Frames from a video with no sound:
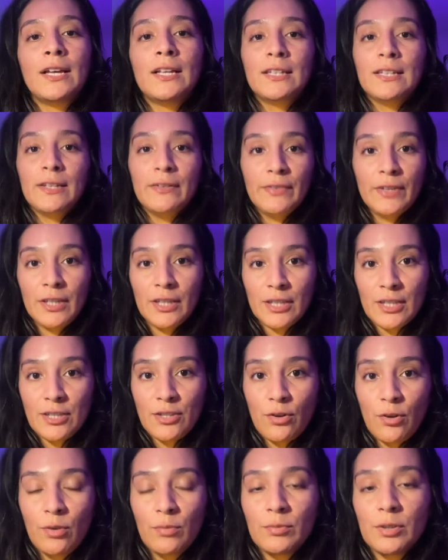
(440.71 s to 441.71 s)
Living in this
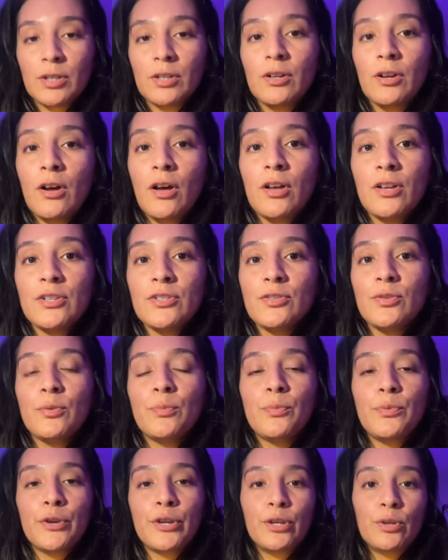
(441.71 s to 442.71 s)
home can also
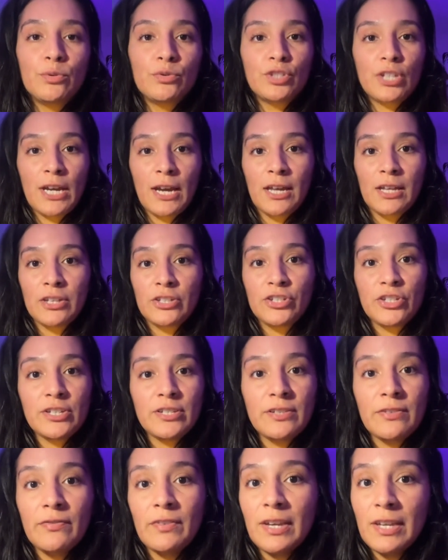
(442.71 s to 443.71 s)
bring you
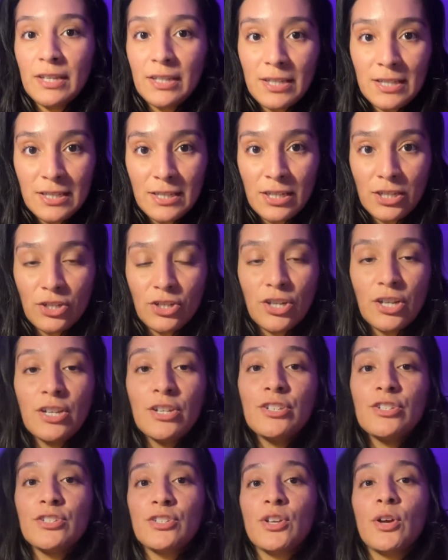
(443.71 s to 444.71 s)
challenges of
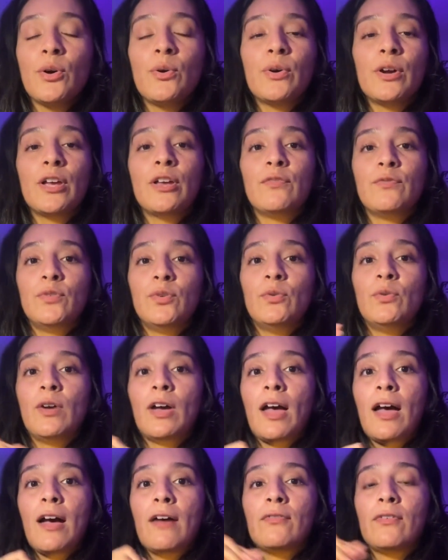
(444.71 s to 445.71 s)
indecision. So if you
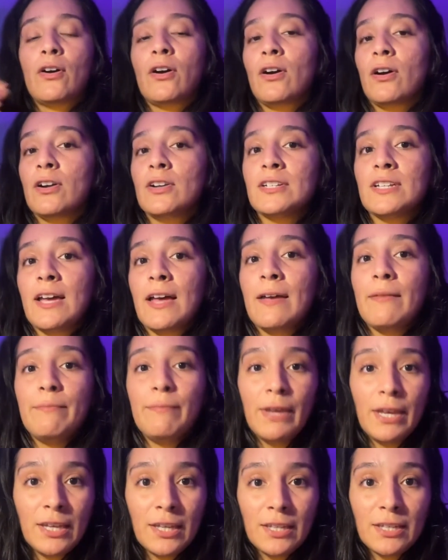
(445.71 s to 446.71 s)
have a hard time
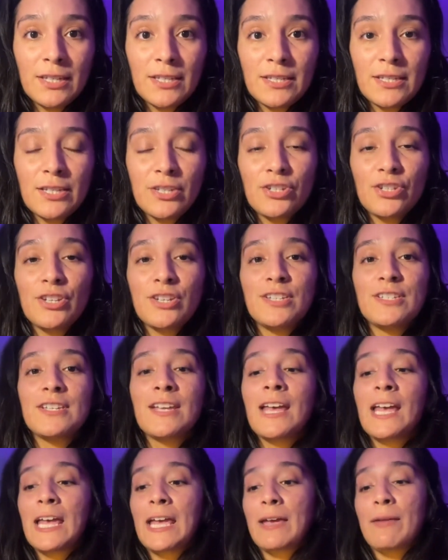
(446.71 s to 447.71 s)
making decisions,
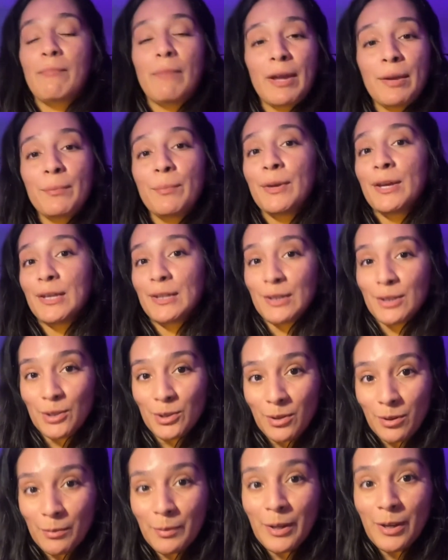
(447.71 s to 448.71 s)
it might be a
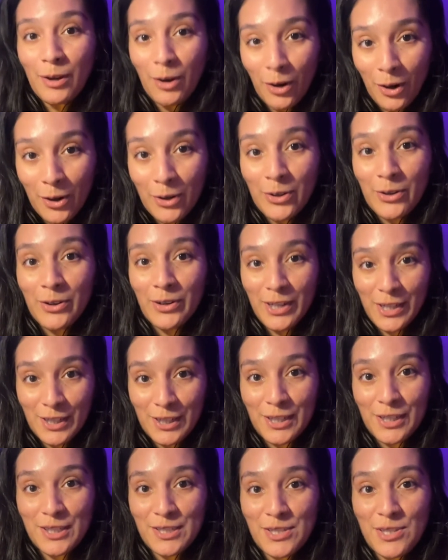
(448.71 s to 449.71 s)
little bit harder
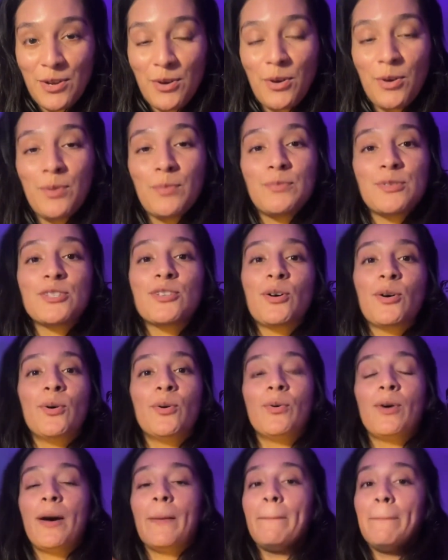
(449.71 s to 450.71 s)
in this home.
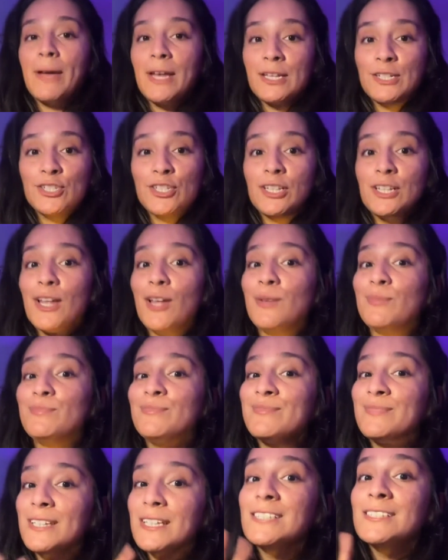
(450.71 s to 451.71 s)
So a pendulum
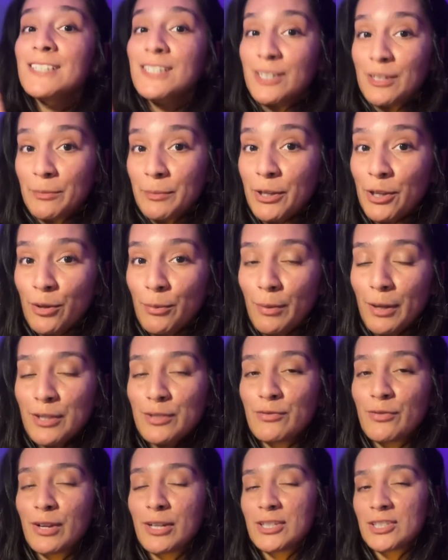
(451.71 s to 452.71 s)
is going to be your
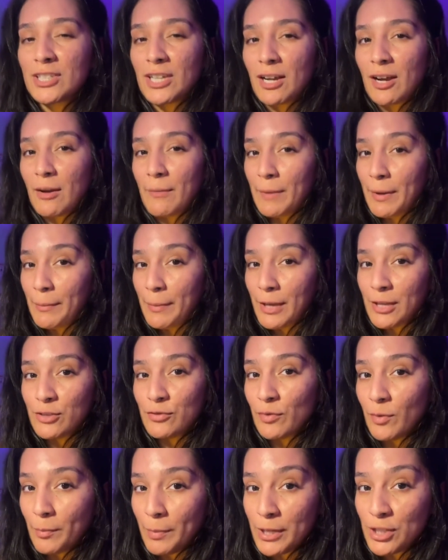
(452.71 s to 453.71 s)
best friend. Check out my page
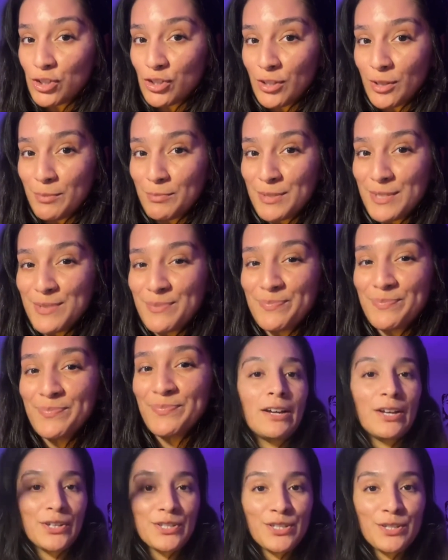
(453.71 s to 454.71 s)
for pendulums.
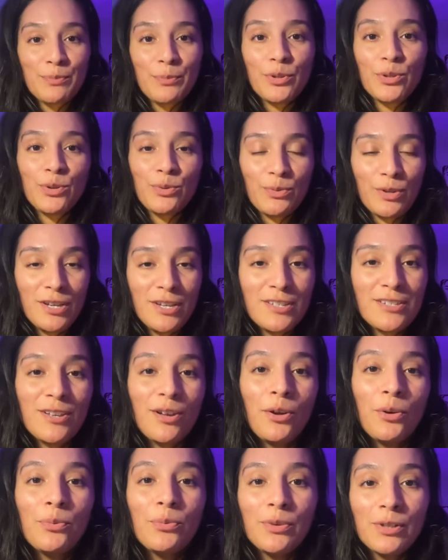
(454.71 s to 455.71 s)
House number 3s
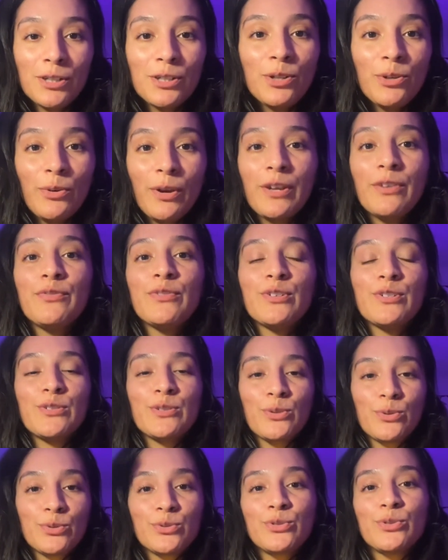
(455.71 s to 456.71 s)
are really great for
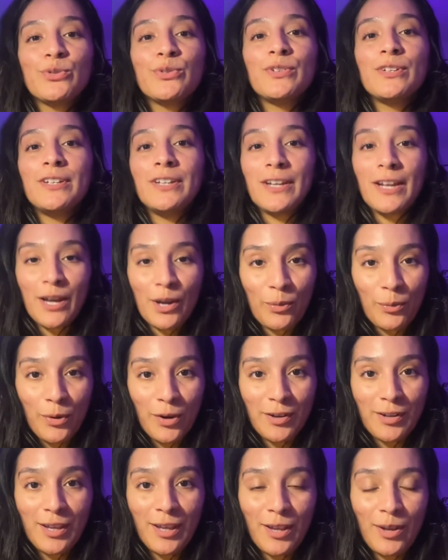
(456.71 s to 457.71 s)
social
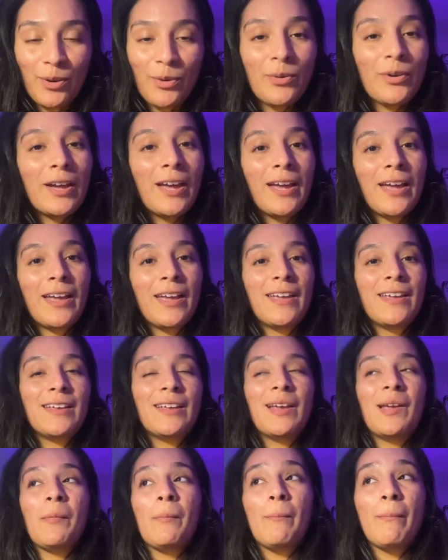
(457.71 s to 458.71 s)
networking, okay?
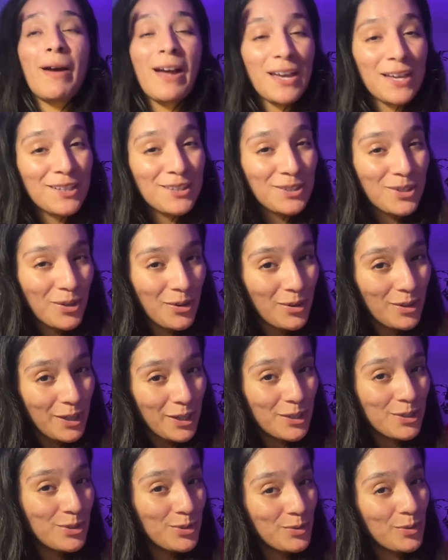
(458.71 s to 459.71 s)
It might turn
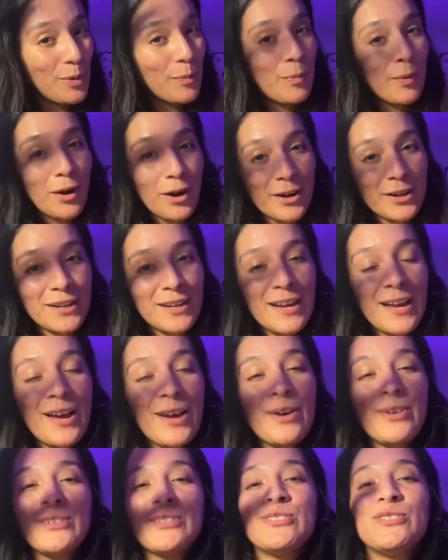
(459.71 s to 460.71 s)
into a party
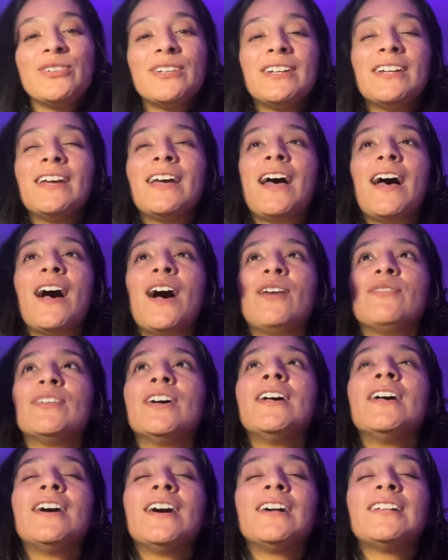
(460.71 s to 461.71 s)
house. You're gonna have
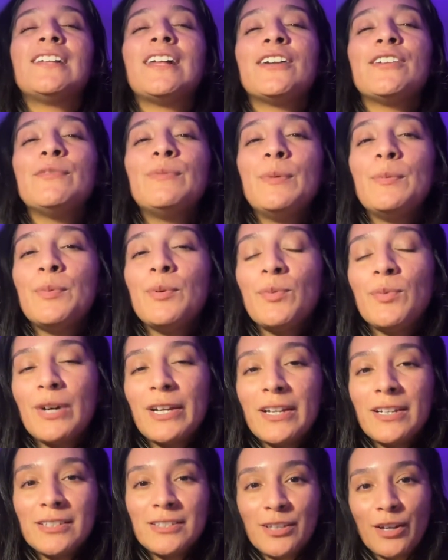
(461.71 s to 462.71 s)
a lot of people
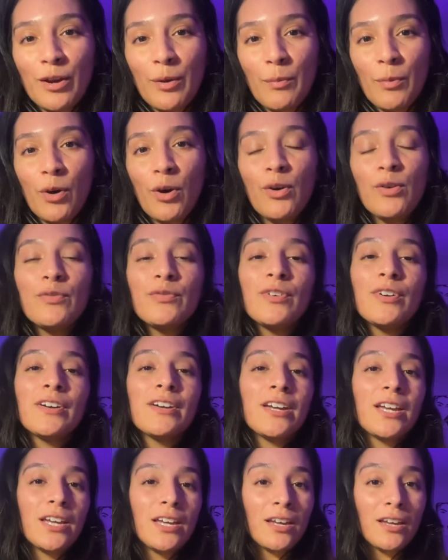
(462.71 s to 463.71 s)
wanting to come over
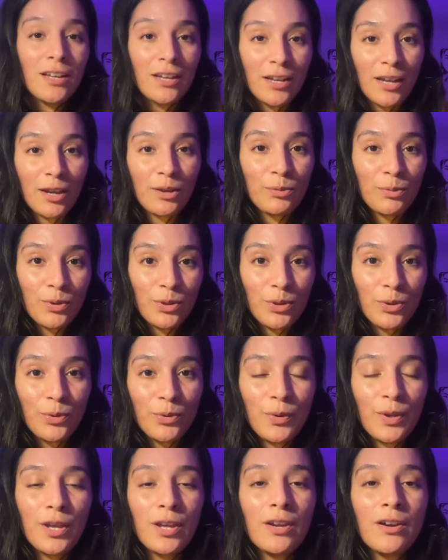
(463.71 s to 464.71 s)
and connect with you
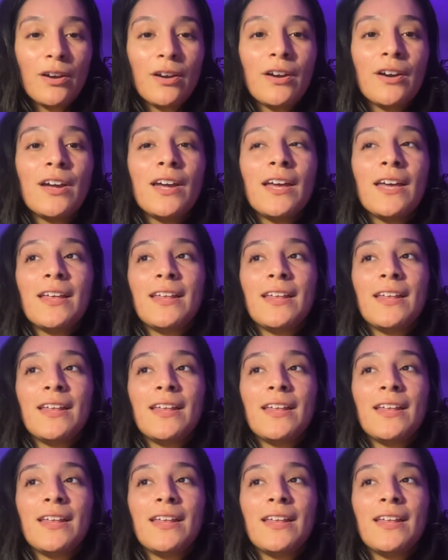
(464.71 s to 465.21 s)
here.